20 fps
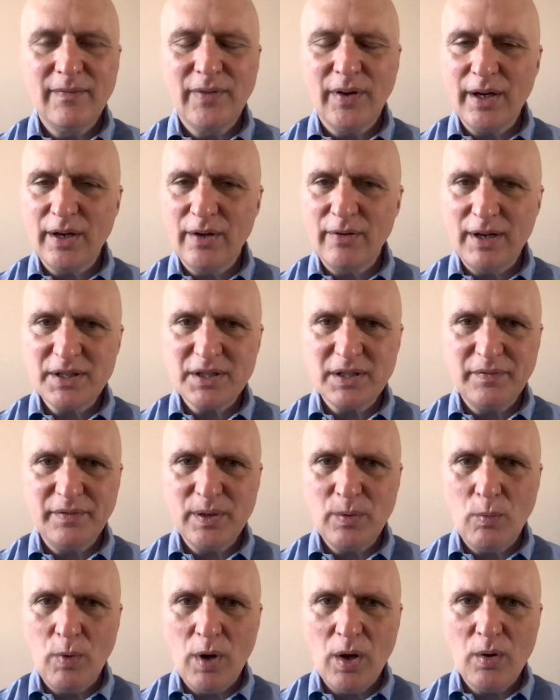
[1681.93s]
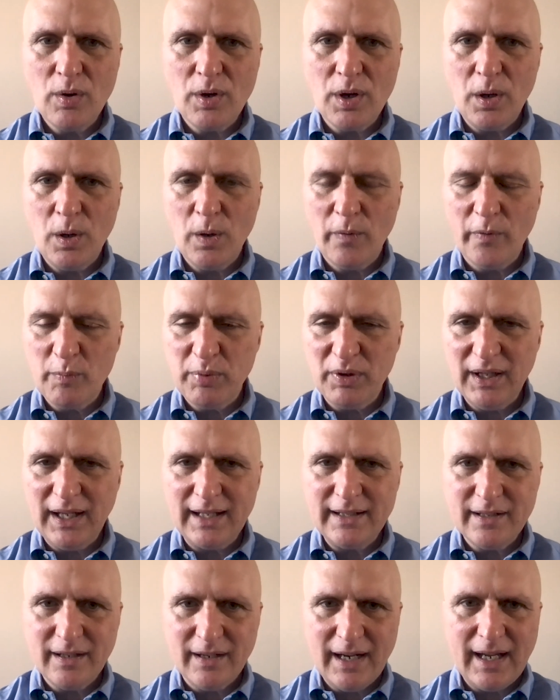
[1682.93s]
very aggressively woke
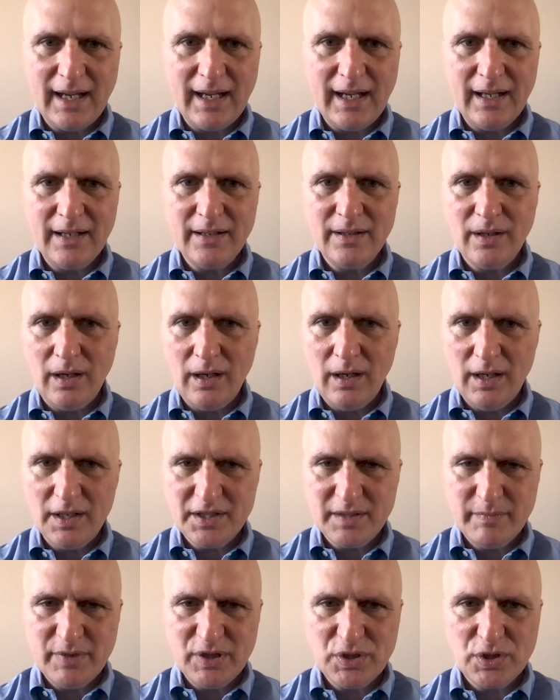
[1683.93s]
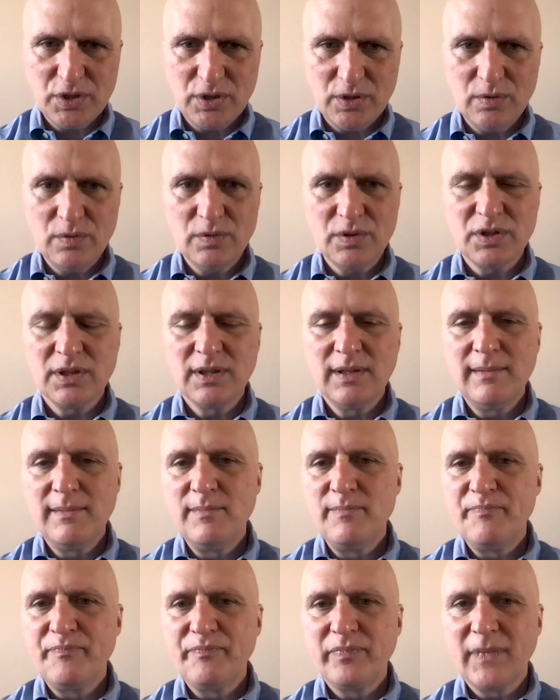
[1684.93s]
overplayed their hand on some issues.
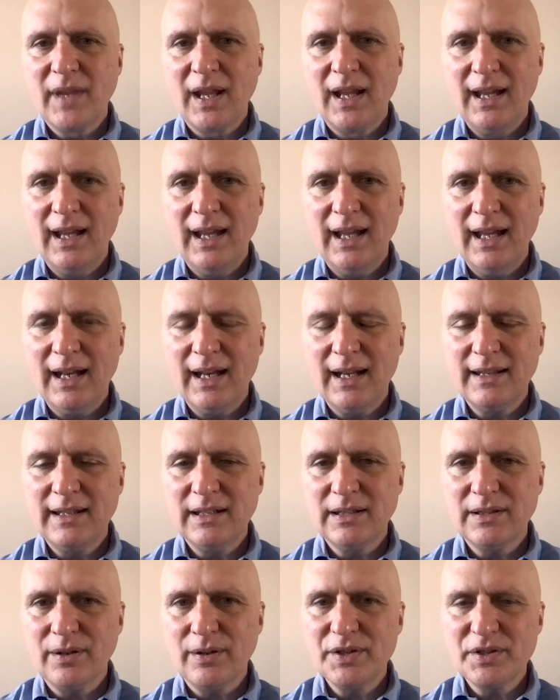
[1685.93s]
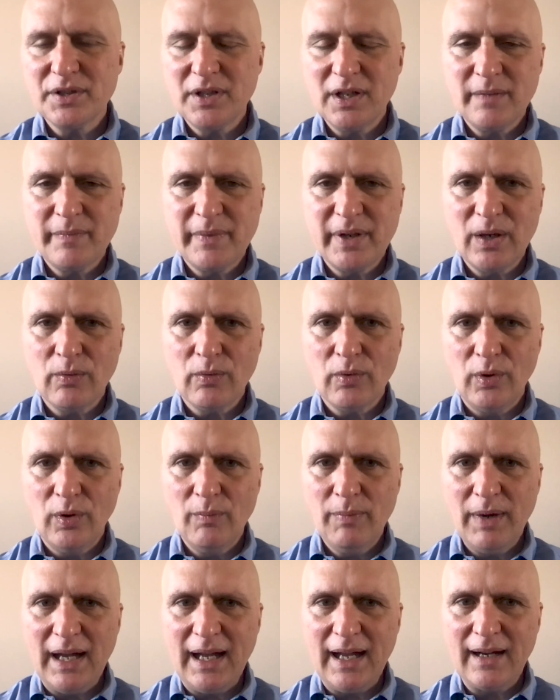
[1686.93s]
And I think there is going to be a
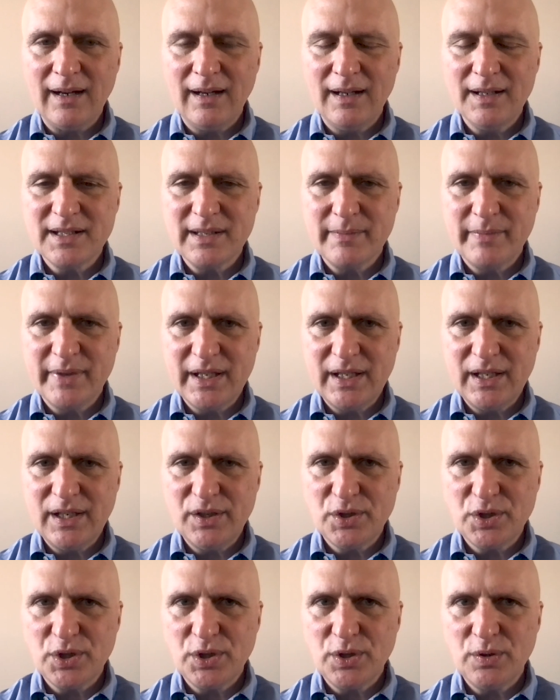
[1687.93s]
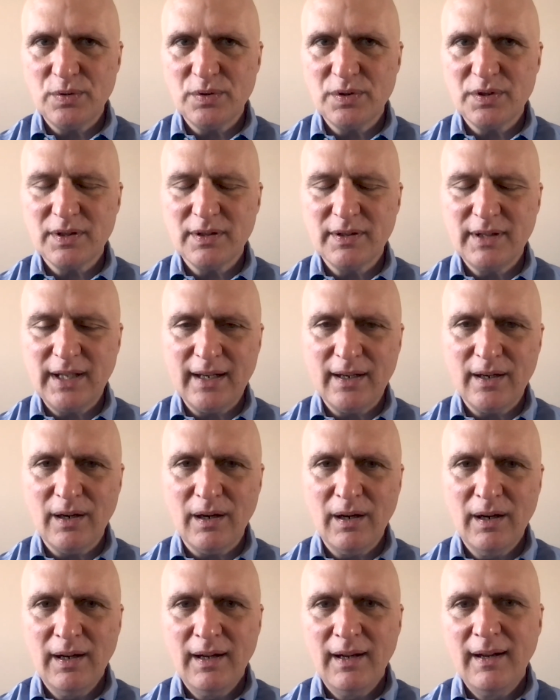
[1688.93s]
rollback on some of the issues
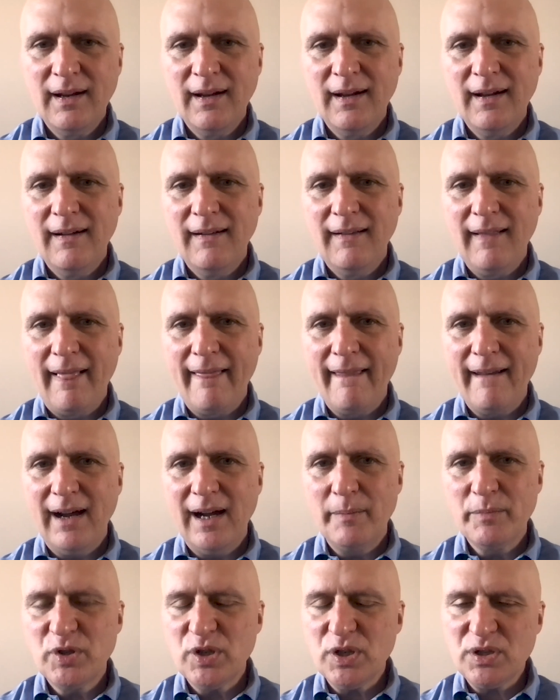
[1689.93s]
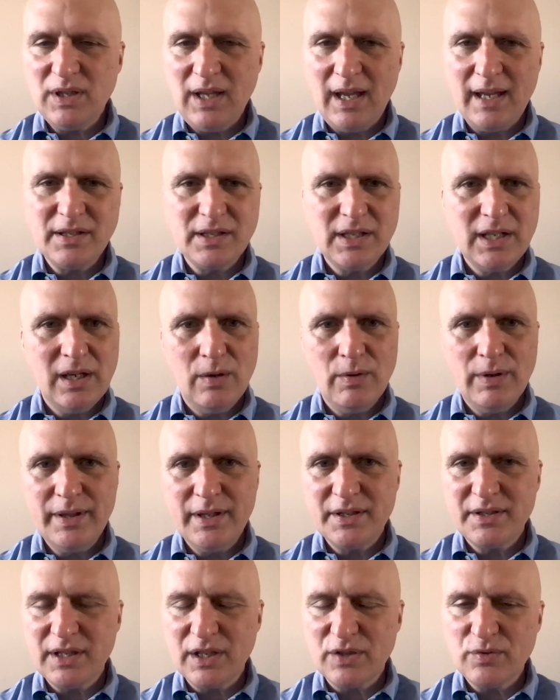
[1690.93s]
there. Just as, in
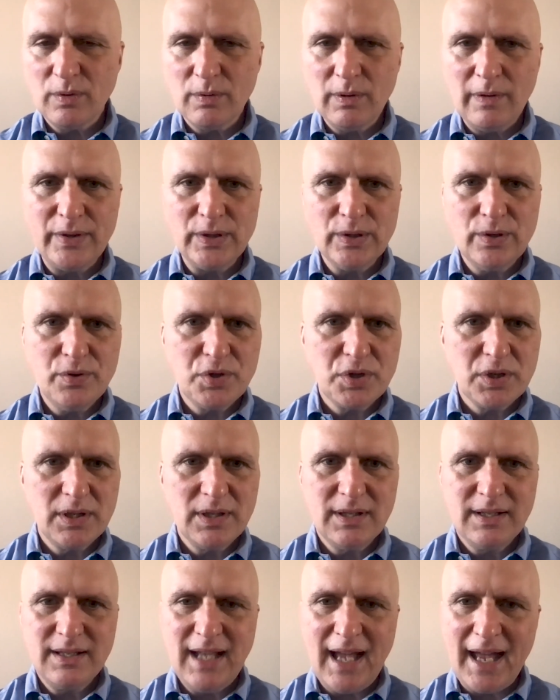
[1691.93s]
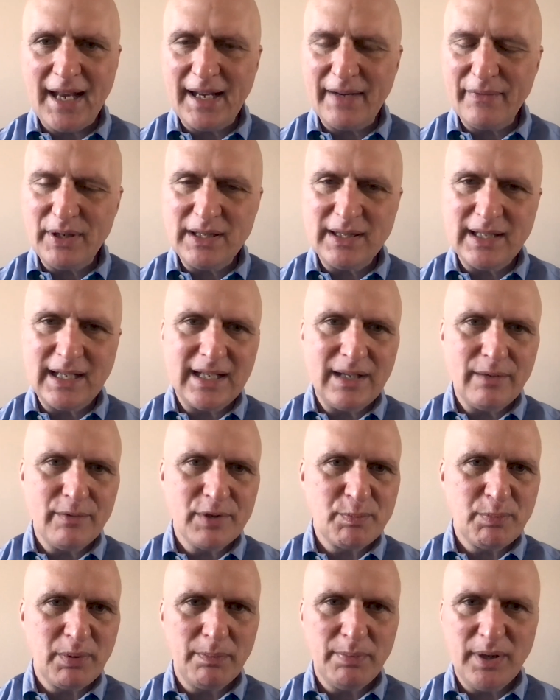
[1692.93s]
the sexual revolution, not everything that
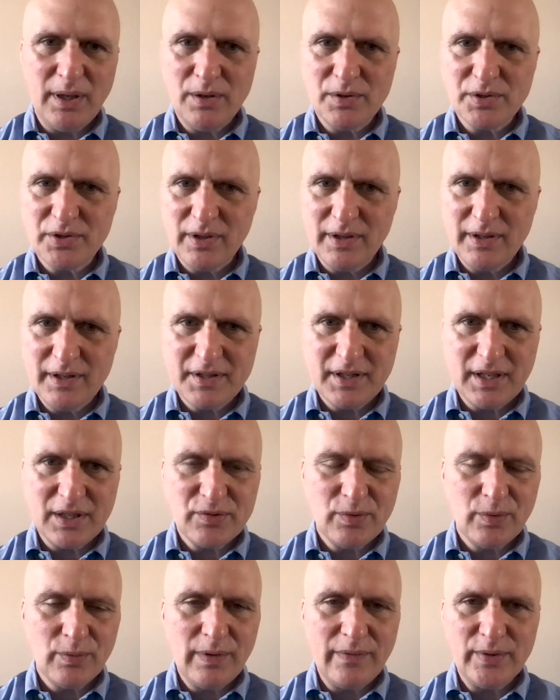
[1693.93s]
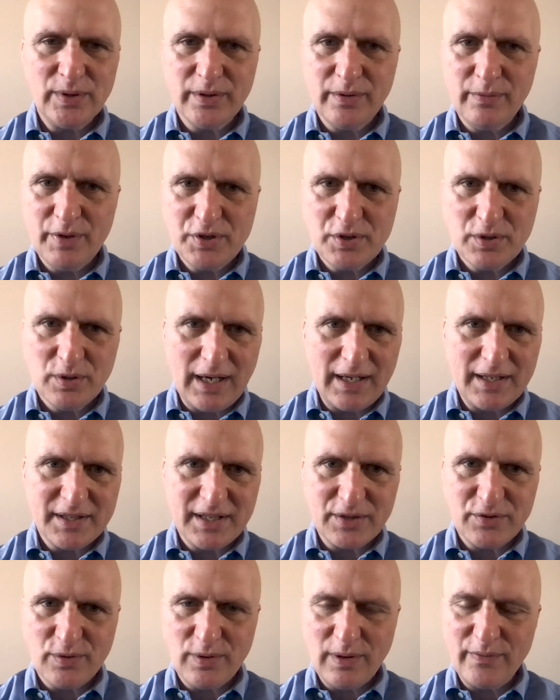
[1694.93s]
was proposed during the original kind
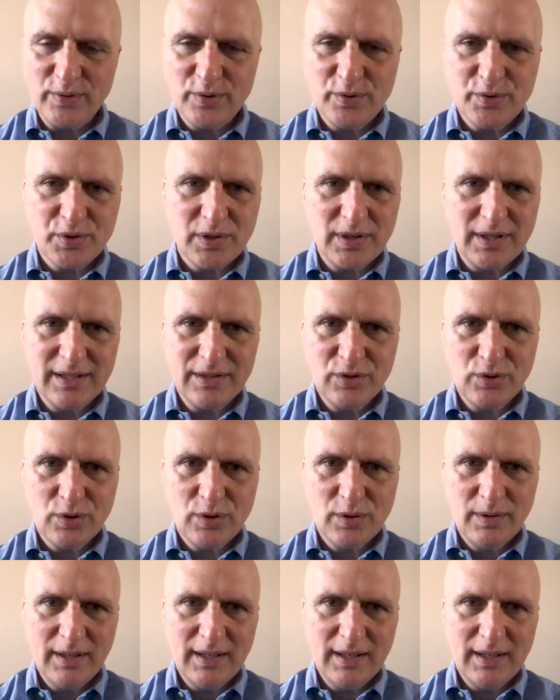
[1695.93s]
of sexual revolution